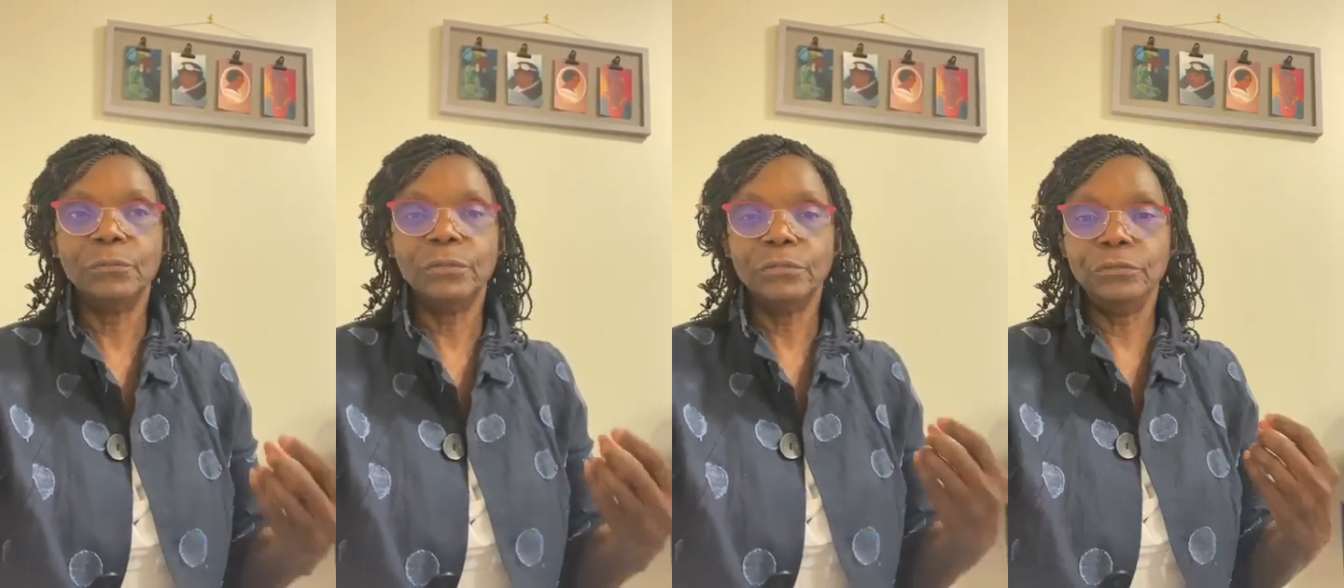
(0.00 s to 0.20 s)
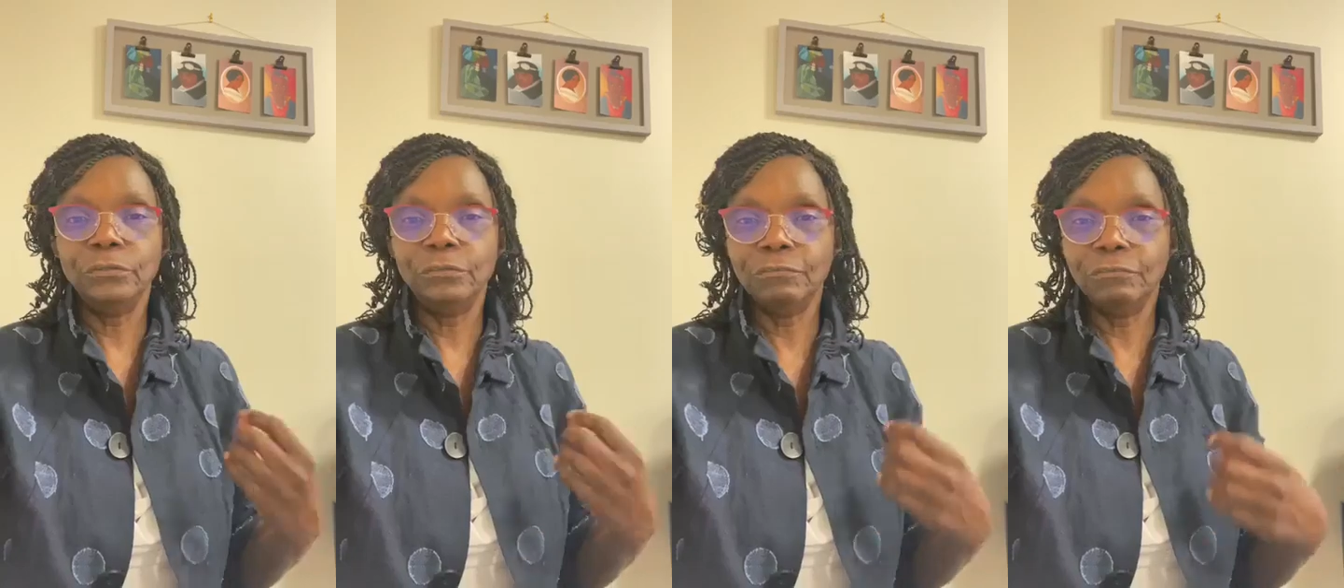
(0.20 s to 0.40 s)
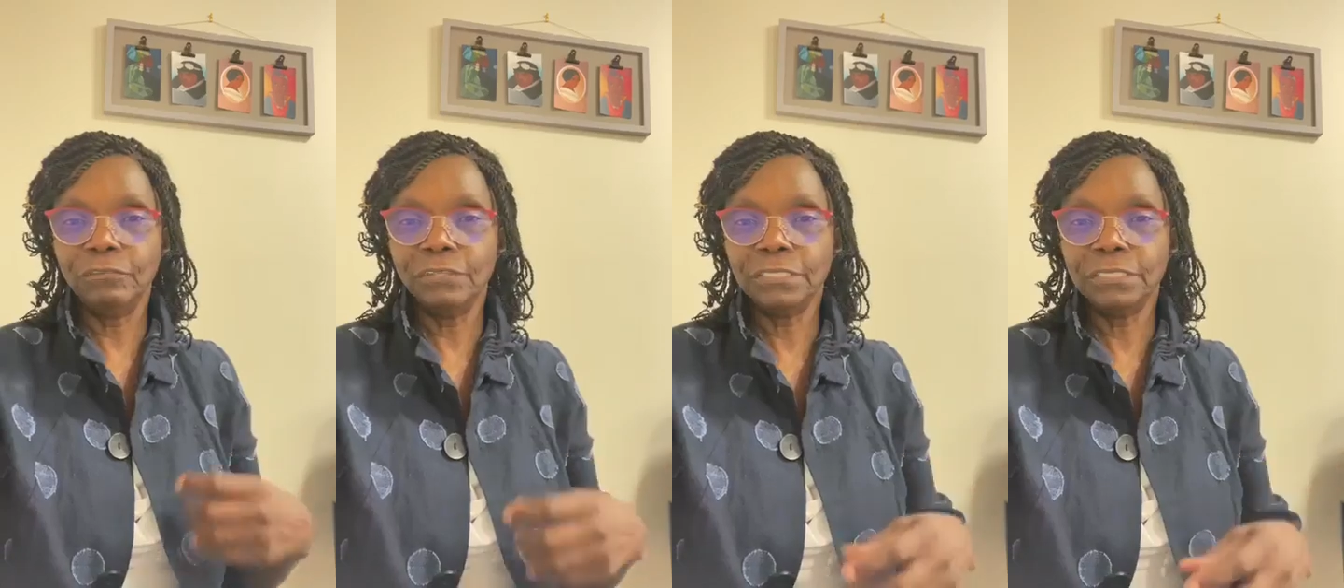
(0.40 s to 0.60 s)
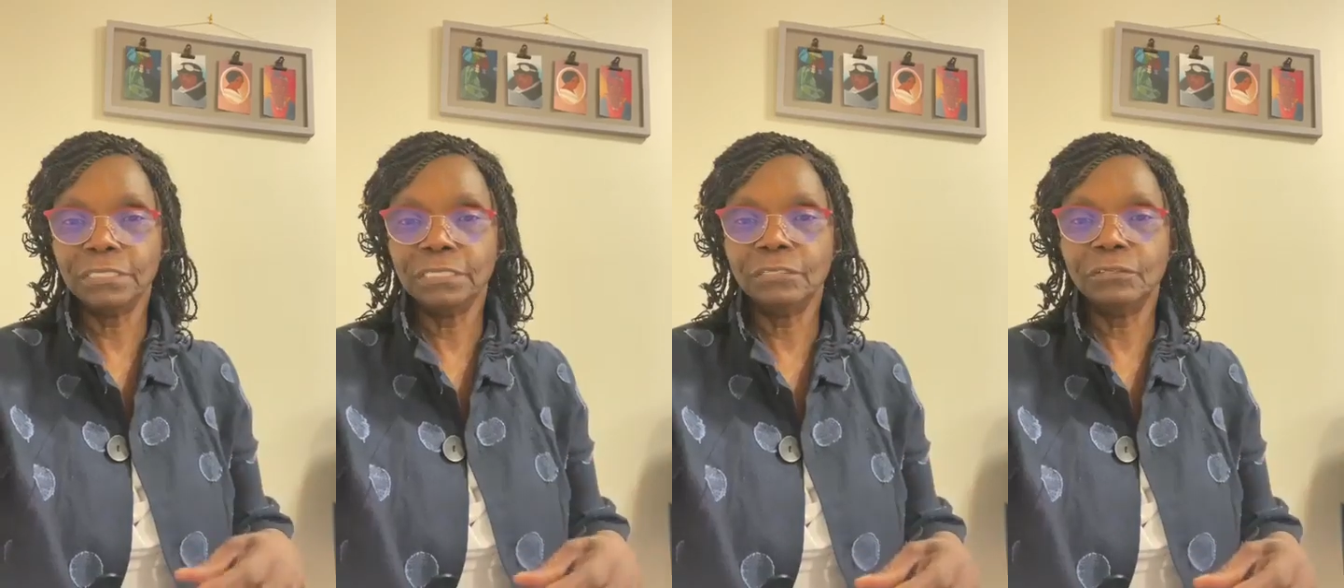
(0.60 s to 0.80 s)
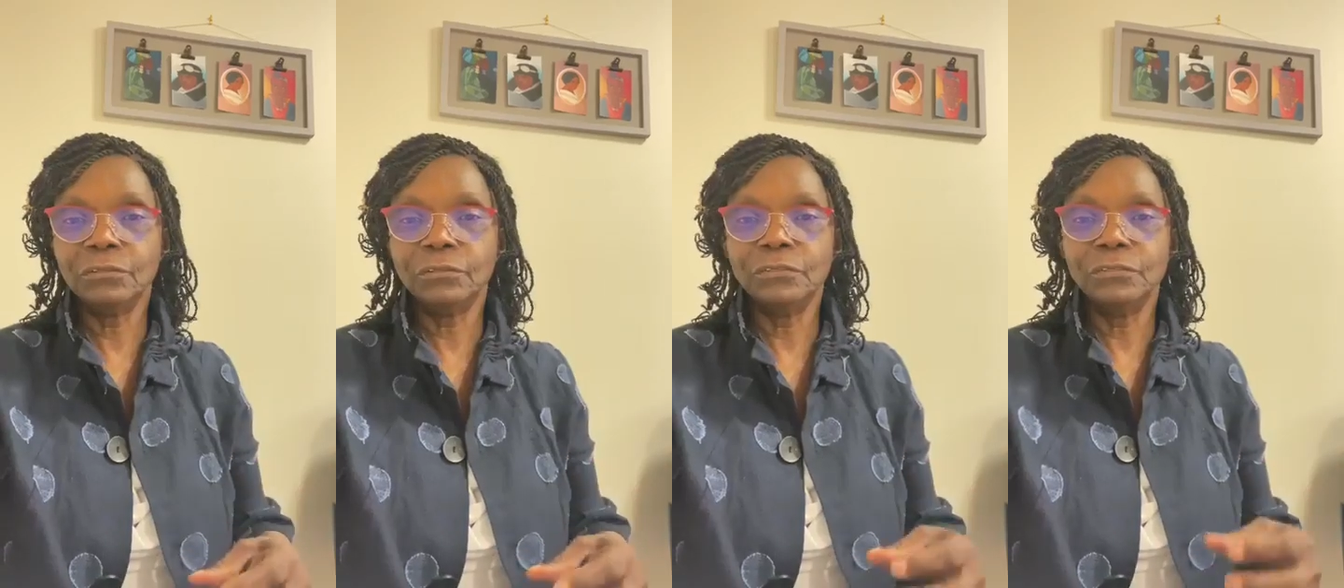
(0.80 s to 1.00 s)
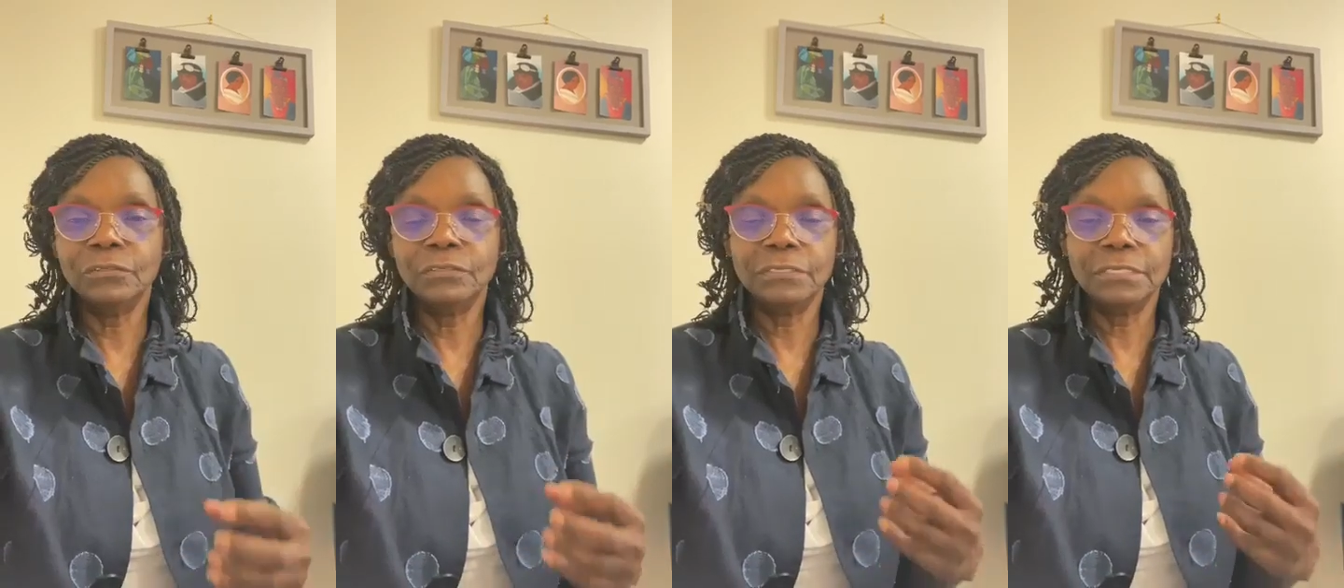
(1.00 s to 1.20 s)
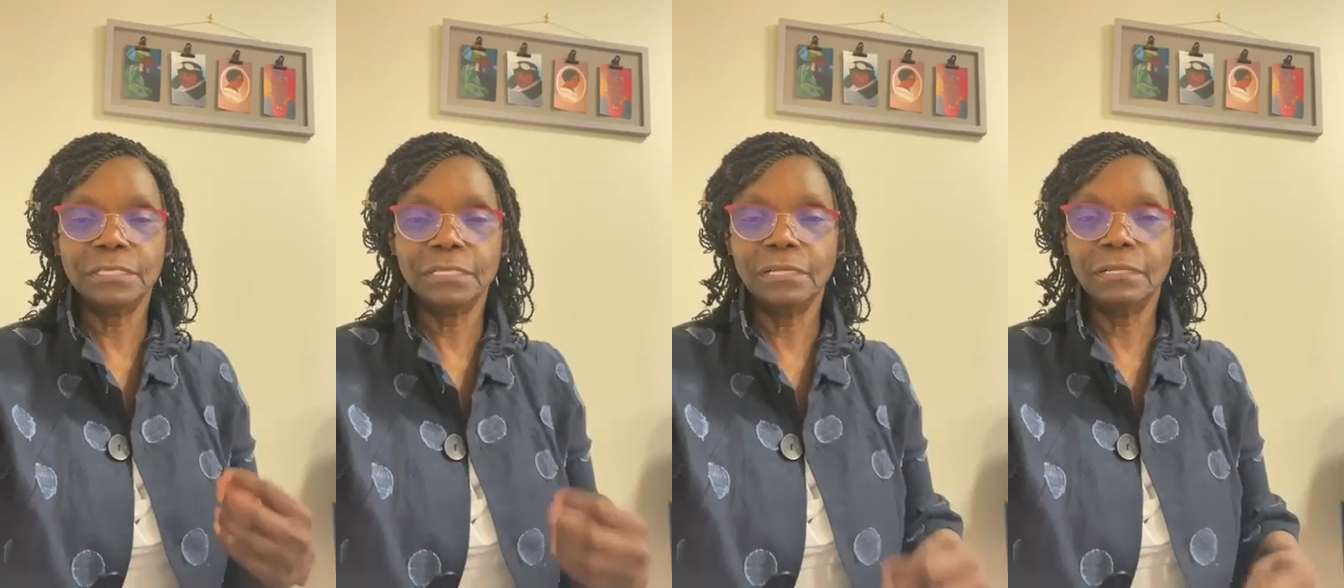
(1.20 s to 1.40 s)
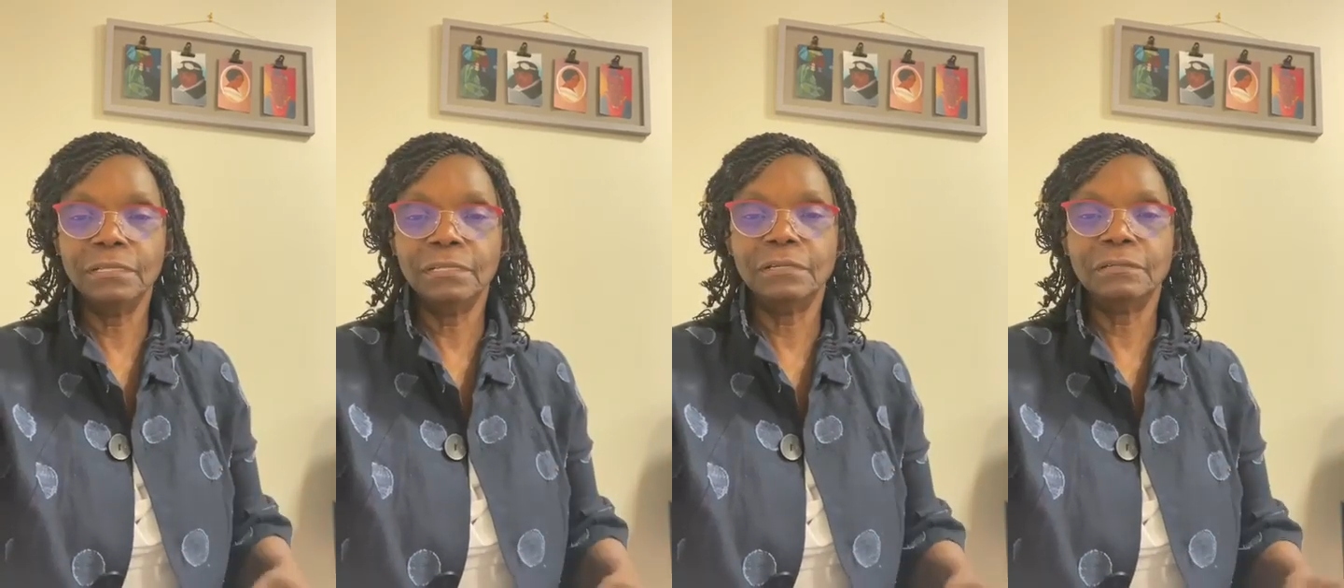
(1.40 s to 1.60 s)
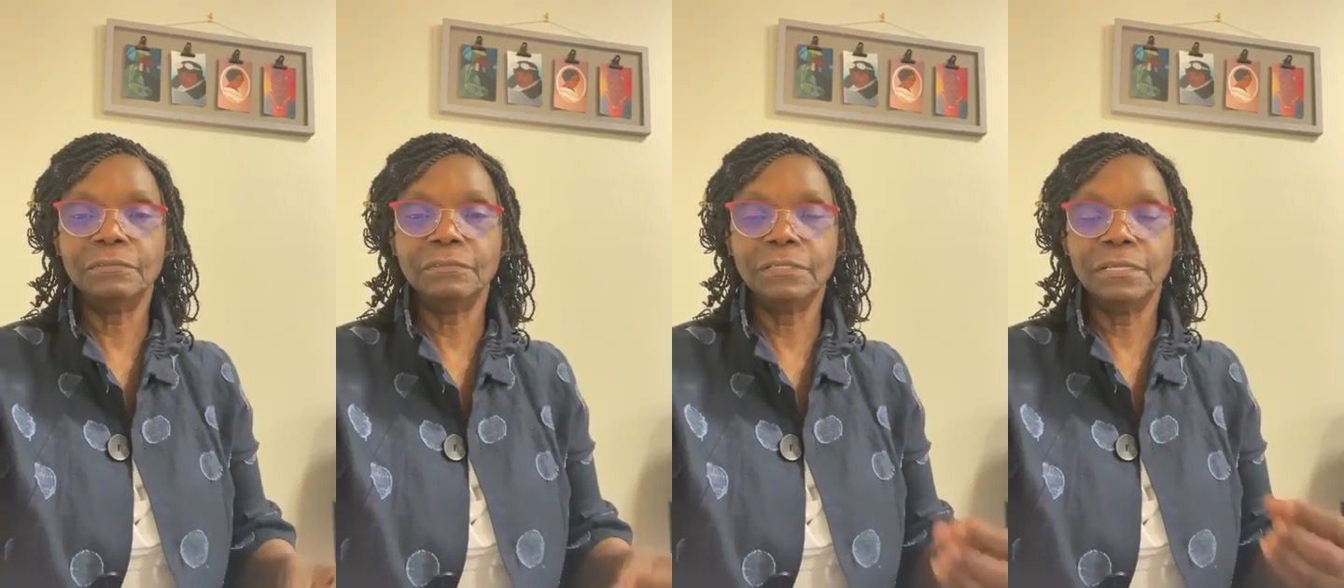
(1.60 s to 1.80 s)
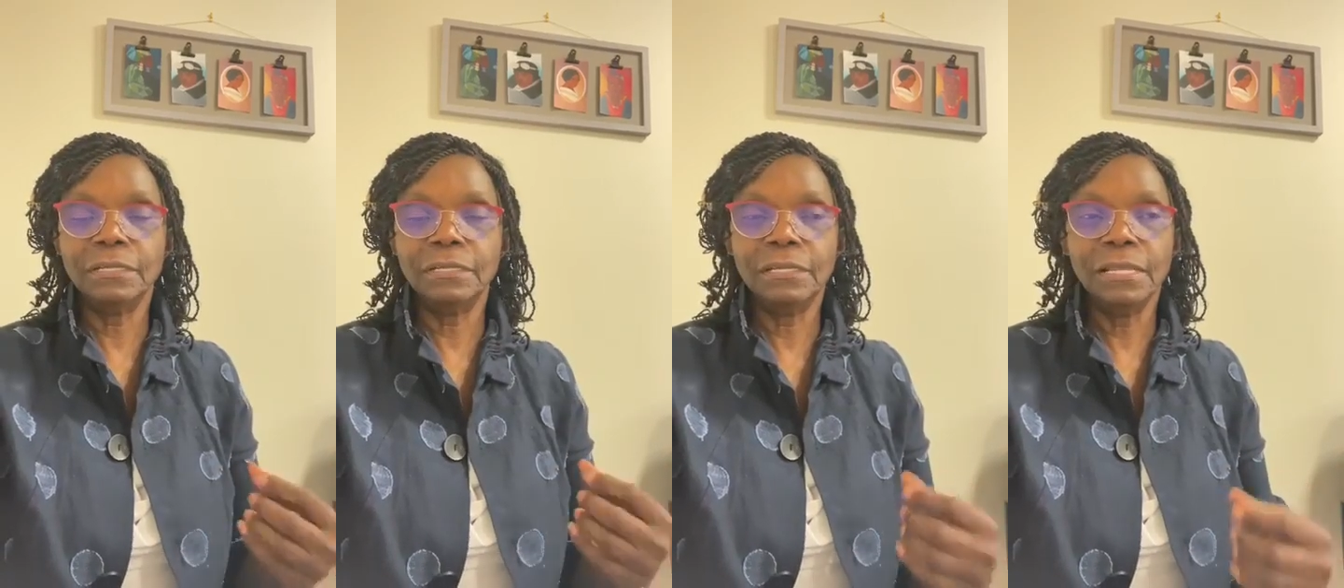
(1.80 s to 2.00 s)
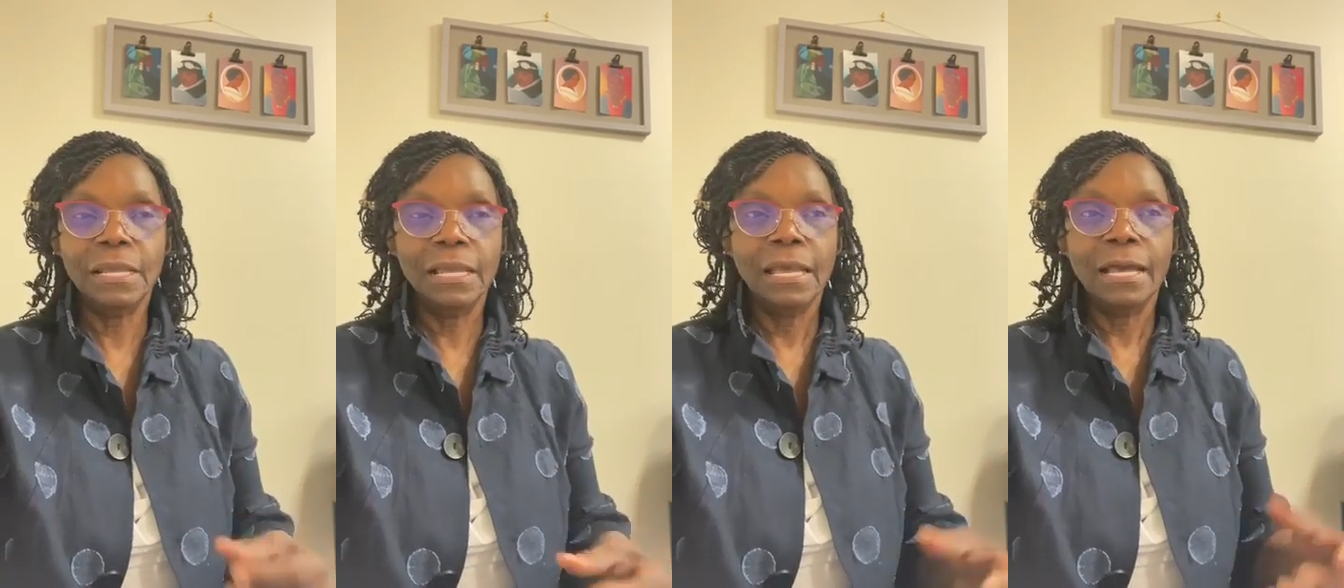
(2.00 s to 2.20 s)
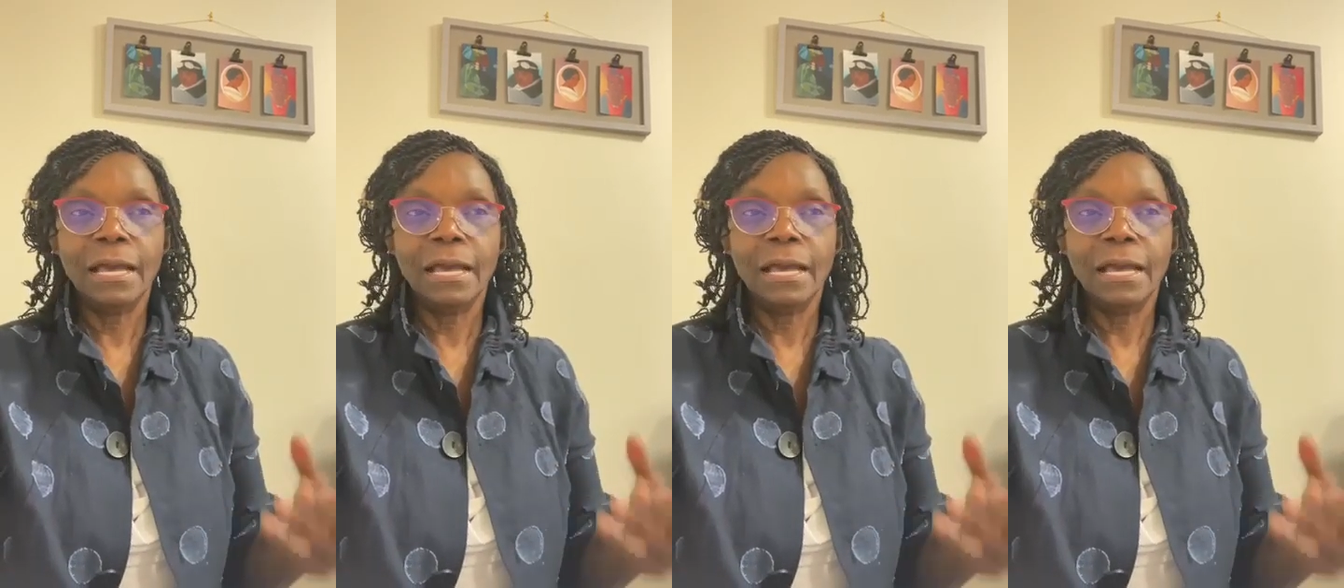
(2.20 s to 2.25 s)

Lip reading: or when you visit, or you're sitting there saying,